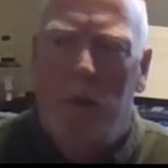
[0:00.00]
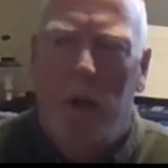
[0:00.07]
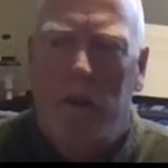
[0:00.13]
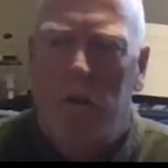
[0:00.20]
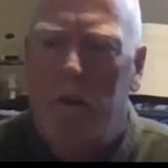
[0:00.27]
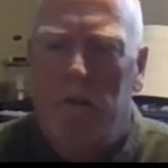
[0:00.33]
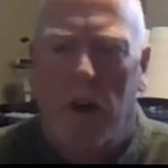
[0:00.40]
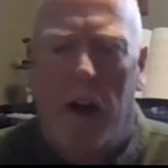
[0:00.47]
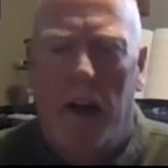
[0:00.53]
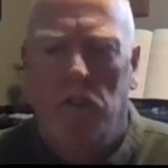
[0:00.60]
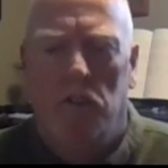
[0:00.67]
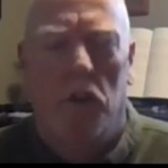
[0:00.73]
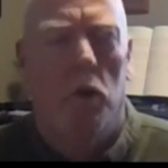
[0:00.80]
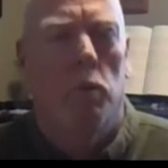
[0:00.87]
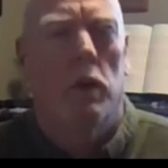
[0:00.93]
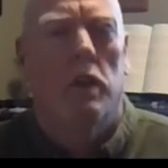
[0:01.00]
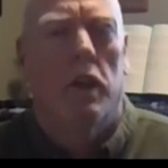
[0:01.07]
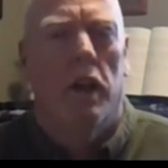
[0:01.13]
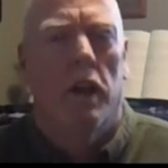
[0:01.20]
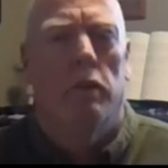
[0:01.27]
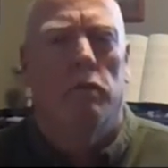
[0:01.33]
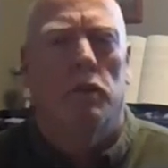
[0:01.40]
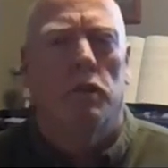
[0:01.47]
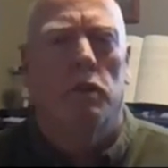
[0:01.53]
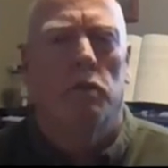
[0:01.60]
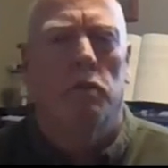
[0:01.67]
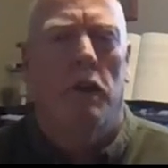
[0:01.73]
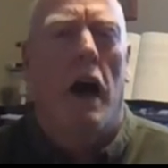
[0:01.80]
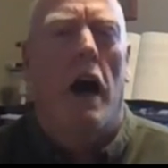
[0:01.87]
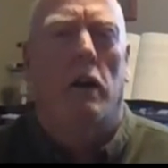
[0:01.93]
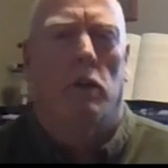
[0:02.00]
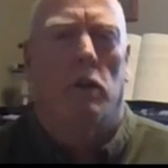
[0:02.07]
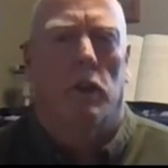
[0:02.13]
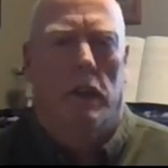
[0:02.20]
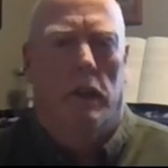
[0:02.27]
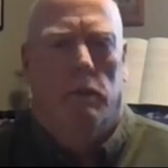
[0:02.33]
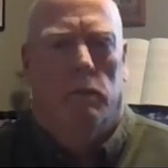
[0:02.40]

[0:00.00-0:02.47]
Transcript: bit of advice you would give to faculty.